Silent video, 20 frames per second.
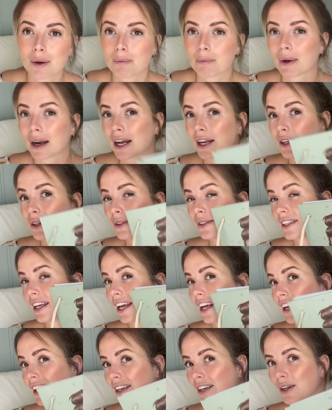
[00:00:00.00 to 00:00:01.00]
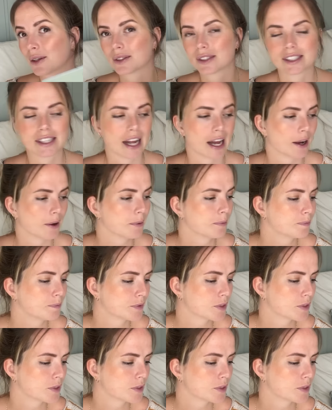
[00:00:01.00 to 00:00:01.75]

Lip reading: but I do take notes now.